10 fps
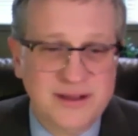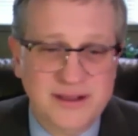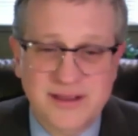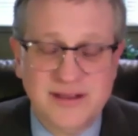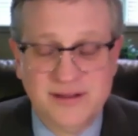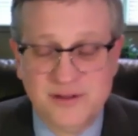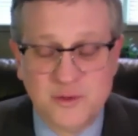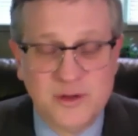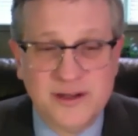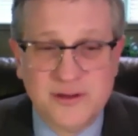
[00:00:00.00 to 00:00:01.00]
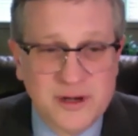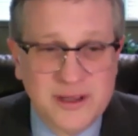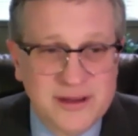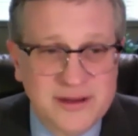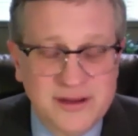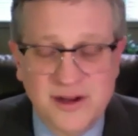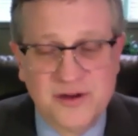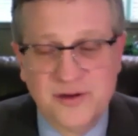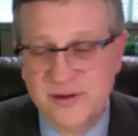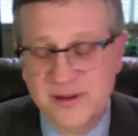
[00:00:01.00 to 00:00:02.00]
the
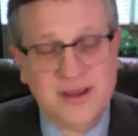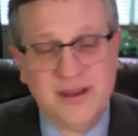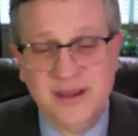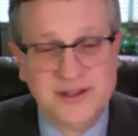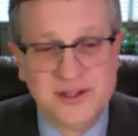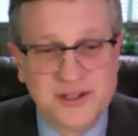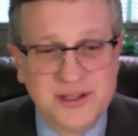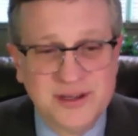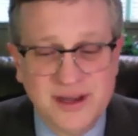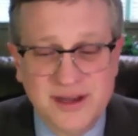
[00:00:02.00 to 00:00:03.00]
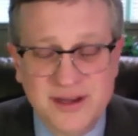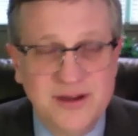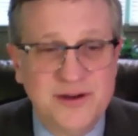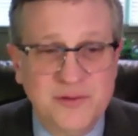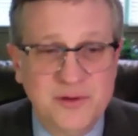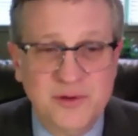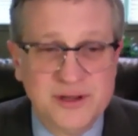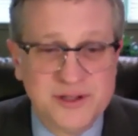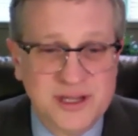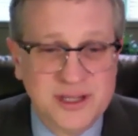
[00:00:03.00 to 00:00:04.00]
2020, is just a year we want to
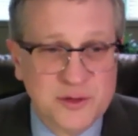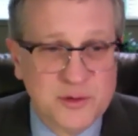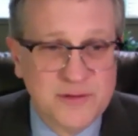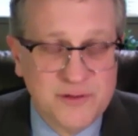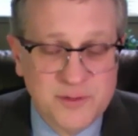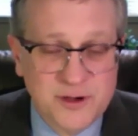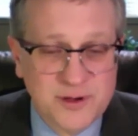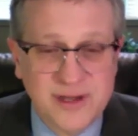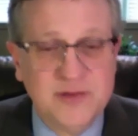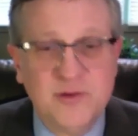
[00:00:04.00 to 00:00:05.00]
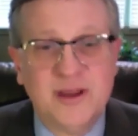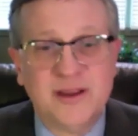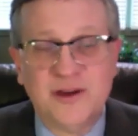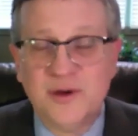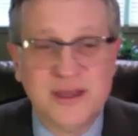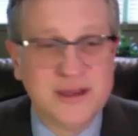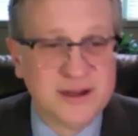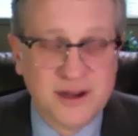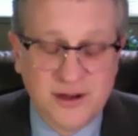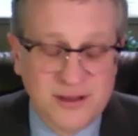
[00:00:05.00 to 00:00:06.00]
see in the rearview mirror anyway. Go ahead
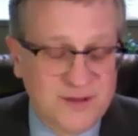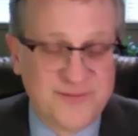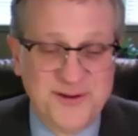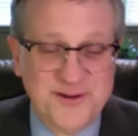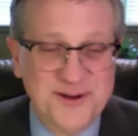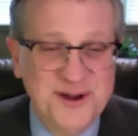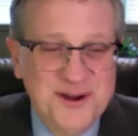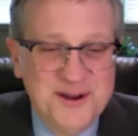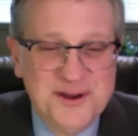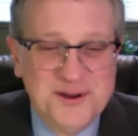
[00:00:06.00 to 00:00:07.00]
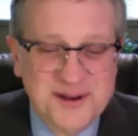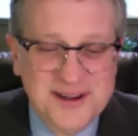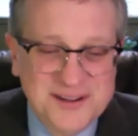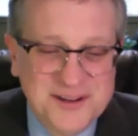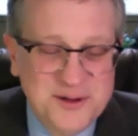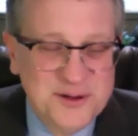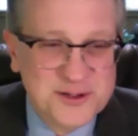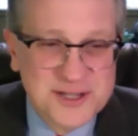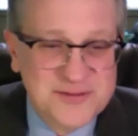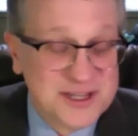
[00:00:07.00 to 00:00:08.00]
and call off your New
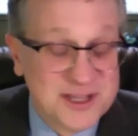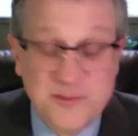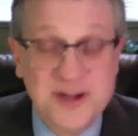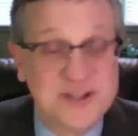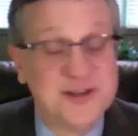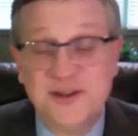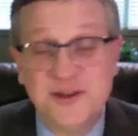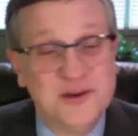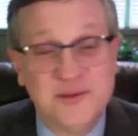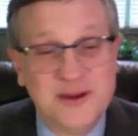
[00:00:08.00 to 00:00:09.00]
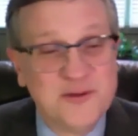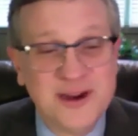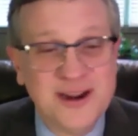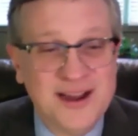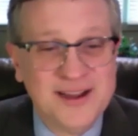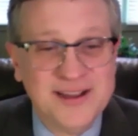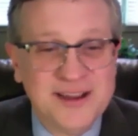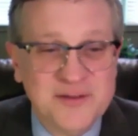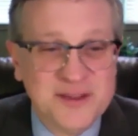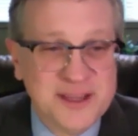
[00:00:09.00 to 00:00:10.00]
Year's Eve celebration too. I mean, why not?
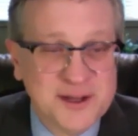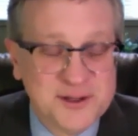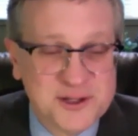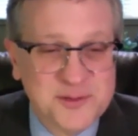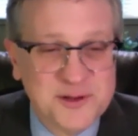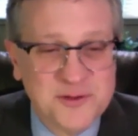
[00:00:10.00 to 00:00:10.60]
Everything else has been